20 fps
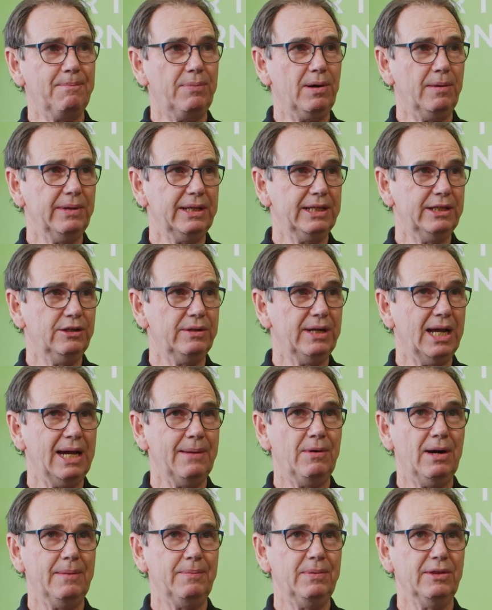probably
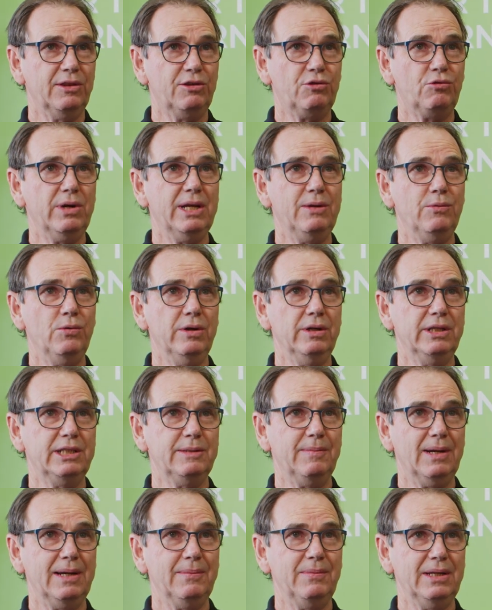Goodneighbour up in 3
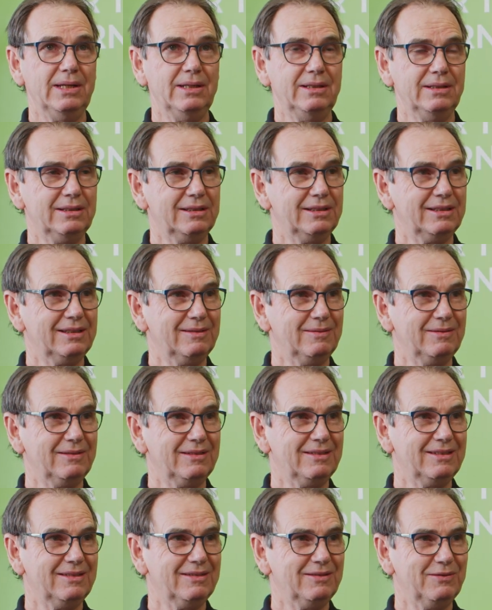words, maybe
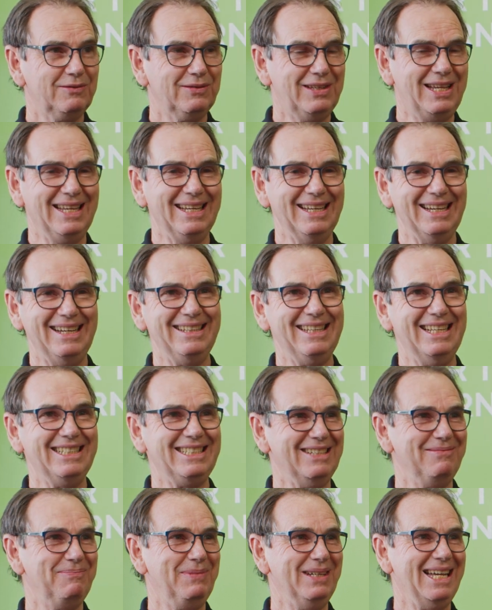
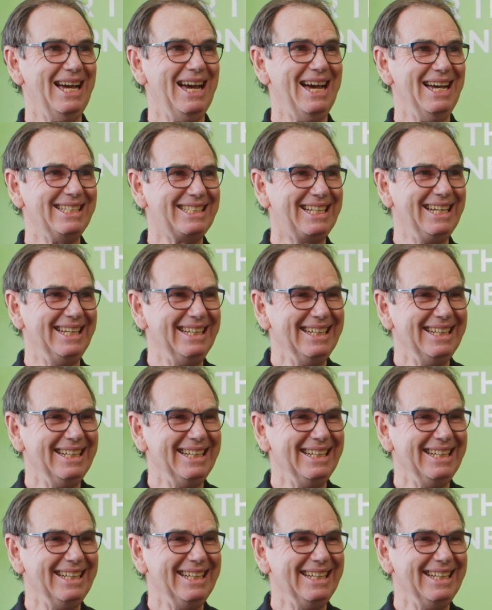that's a big ask,